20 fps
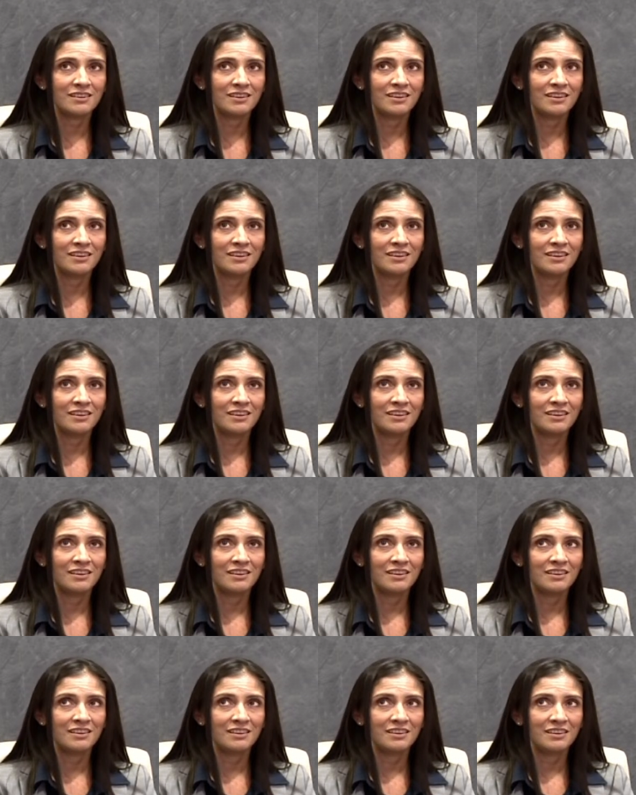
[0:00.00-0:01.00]

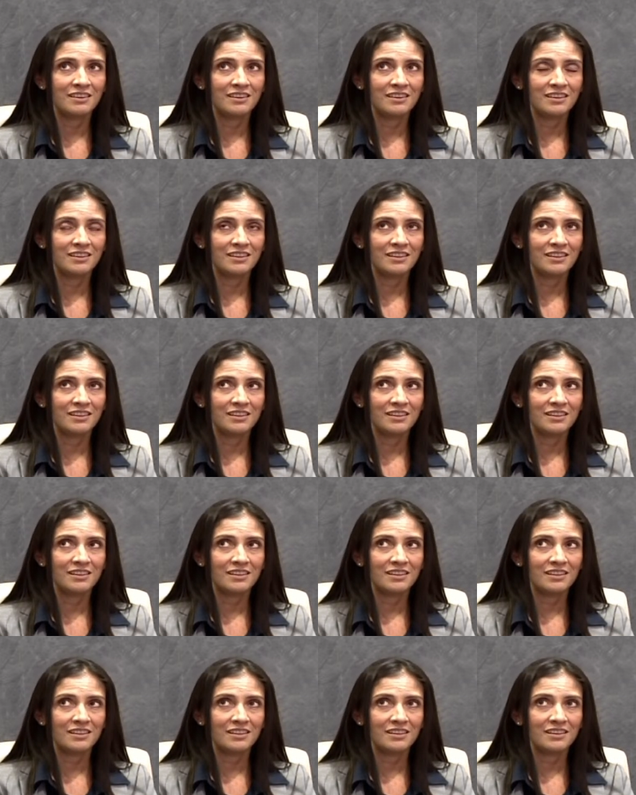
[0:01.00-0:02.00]

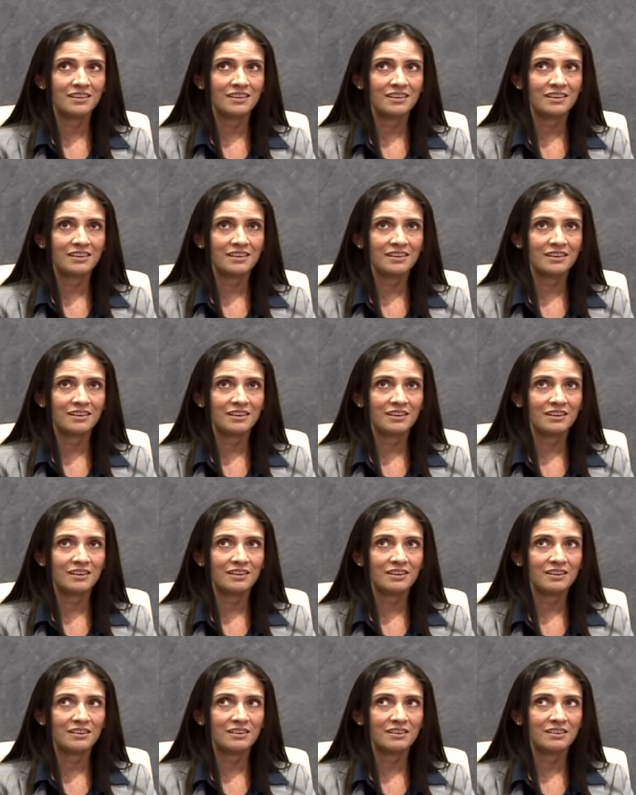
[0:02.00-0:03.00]

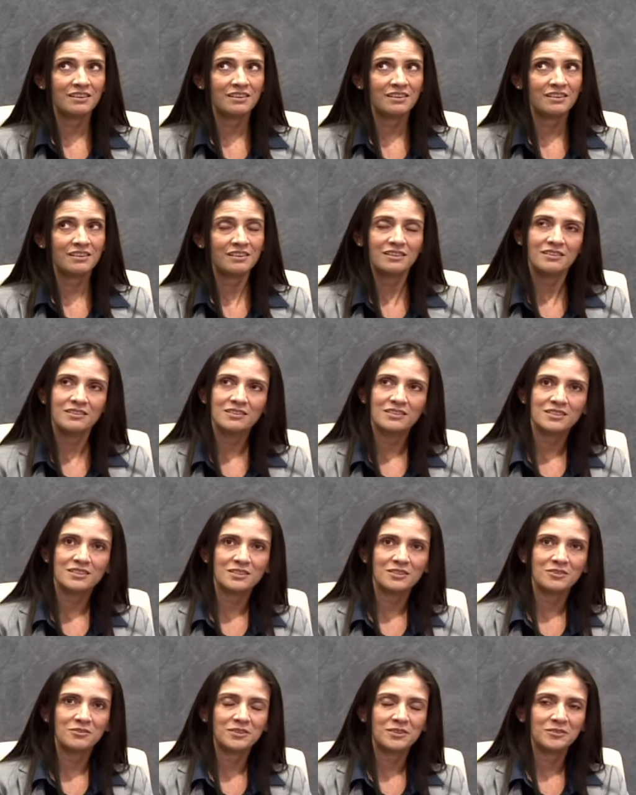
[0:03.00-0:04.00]

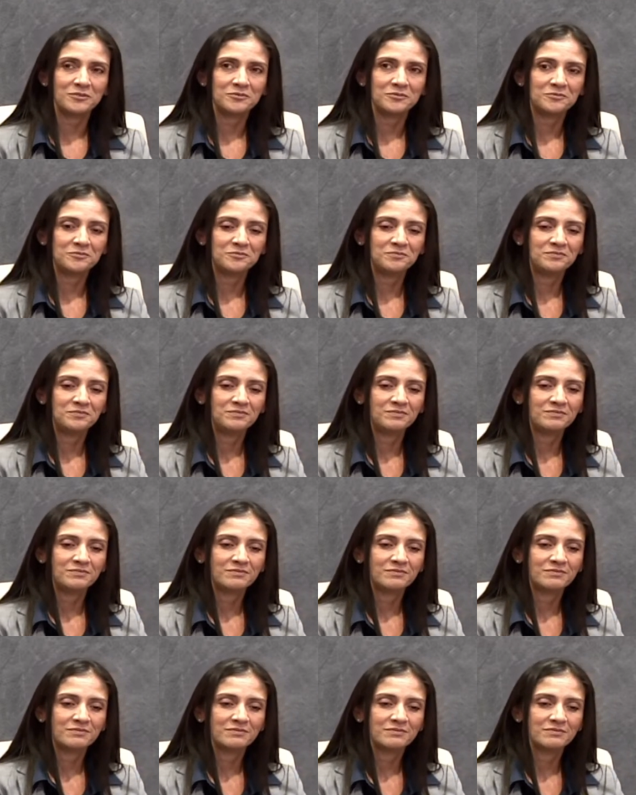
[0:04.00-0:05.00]

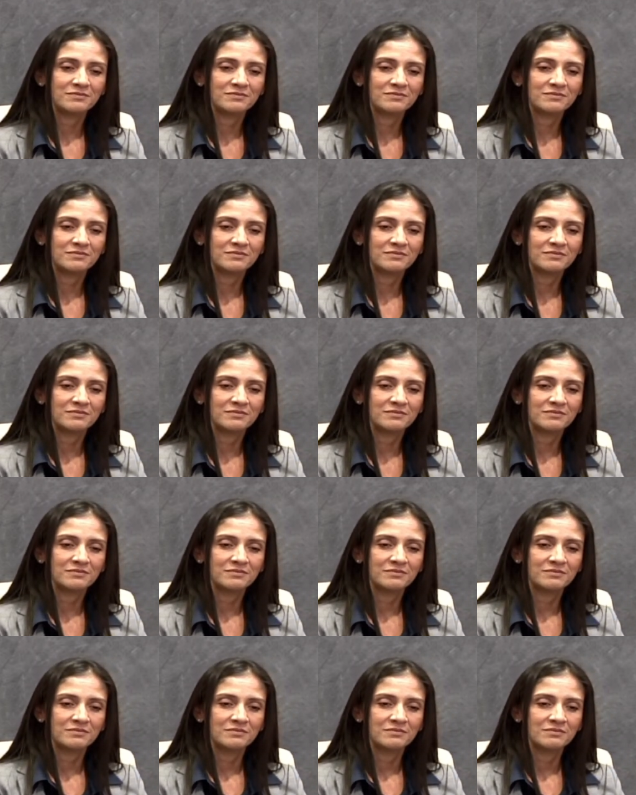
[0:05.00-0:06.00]

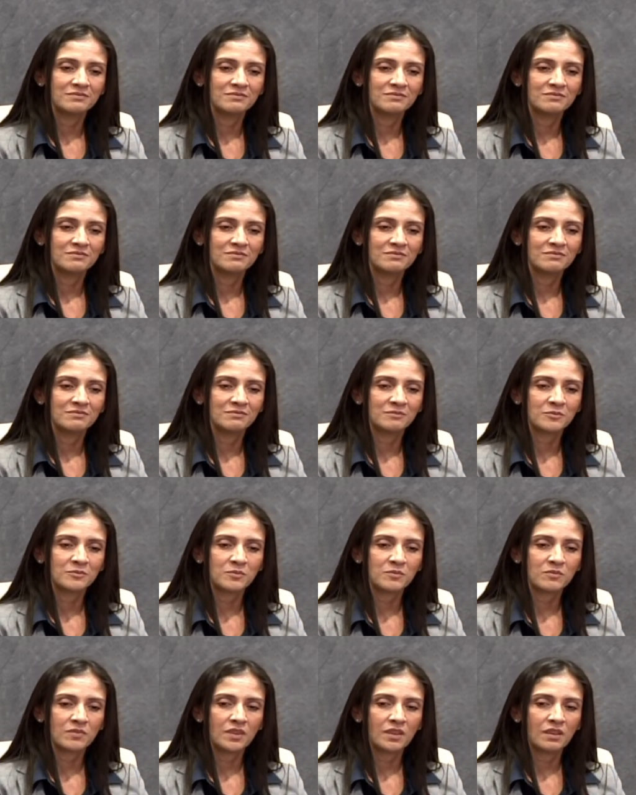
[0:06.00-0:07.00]

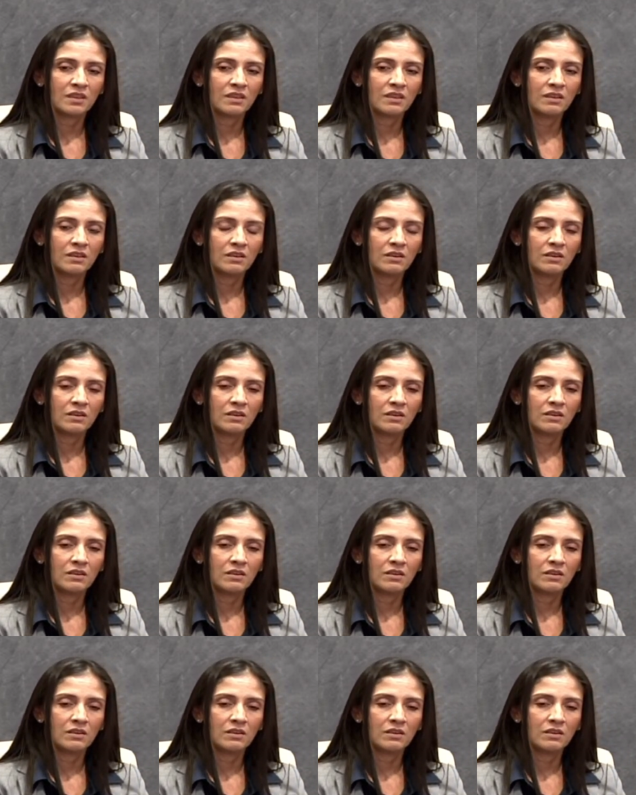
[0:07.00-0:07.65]
Nobody speaks.